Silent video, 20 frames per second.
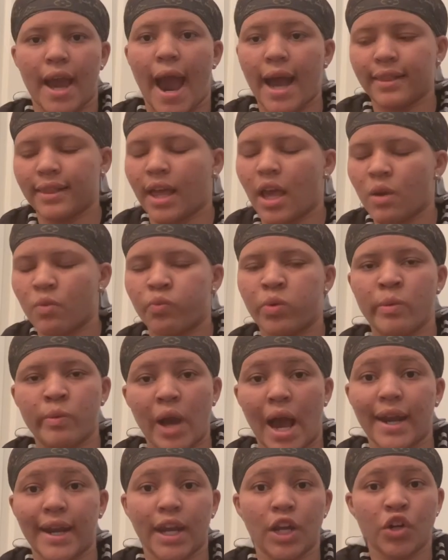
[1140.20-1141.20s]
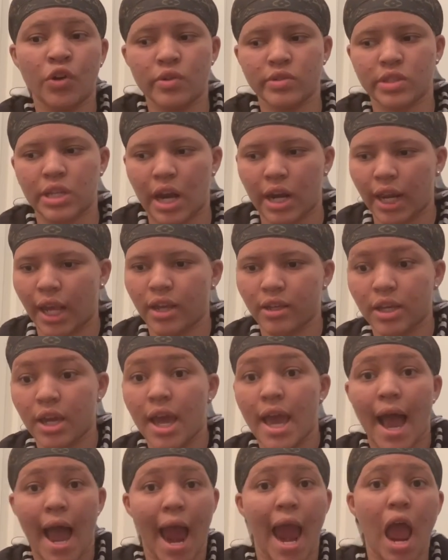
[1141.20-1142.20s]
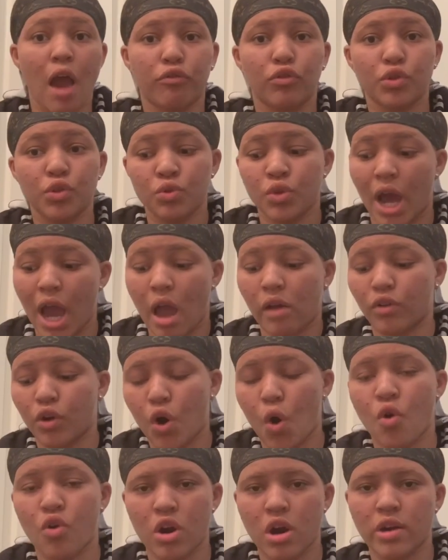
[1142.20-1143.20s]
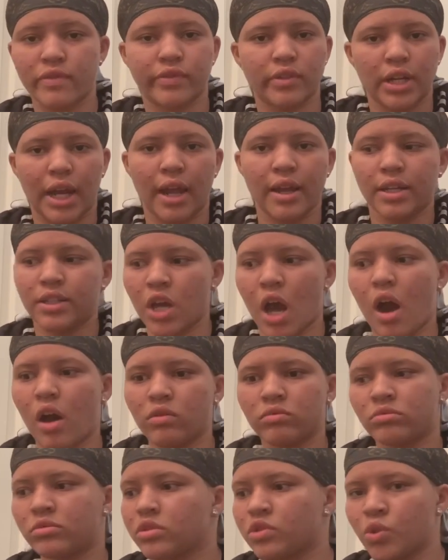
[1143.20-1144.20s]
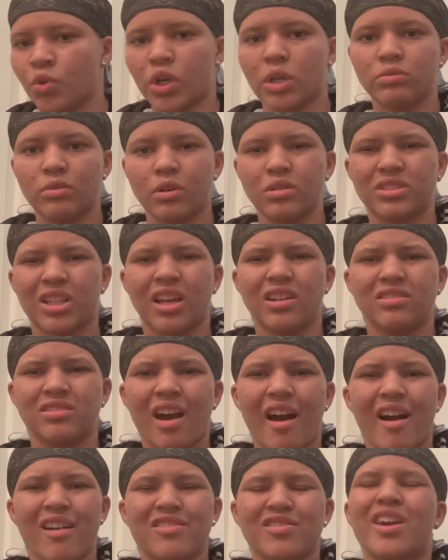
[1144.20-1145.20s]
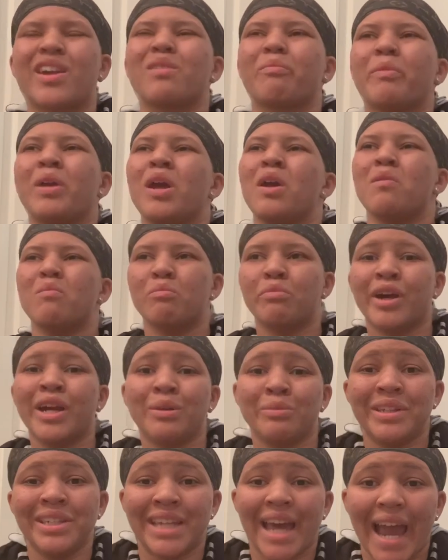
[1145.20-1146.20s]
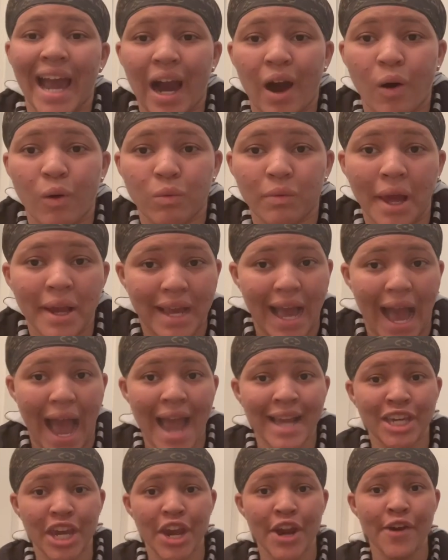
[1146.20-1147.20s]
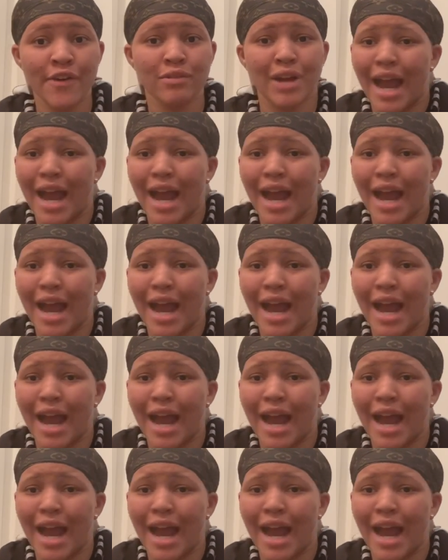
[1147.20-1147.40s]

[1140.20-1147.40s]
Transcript: I like people. I like girls that I like. I have a I have a whole girlfriend. Like y'all just doing the most. Like y'all trying to bring me down. Like I care.